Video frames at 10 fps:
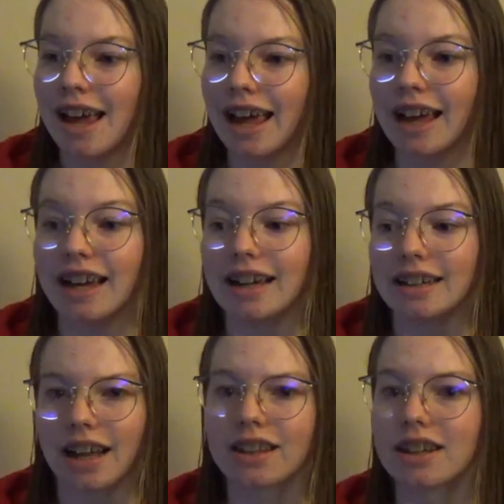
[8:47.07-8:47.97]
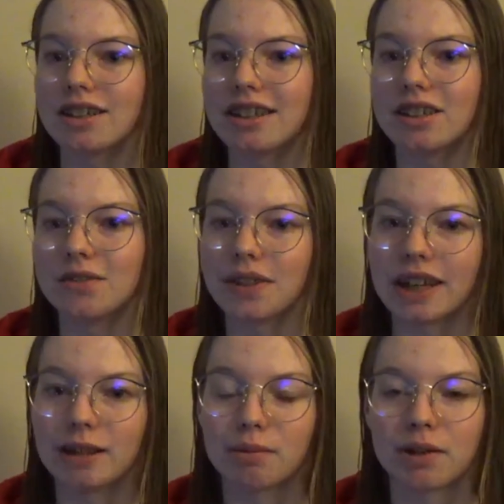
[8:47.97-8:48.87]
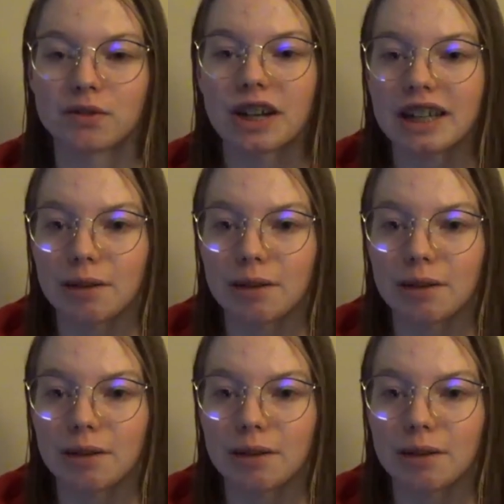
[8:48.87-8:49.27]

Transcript: and I thought I'd give a bit of a writing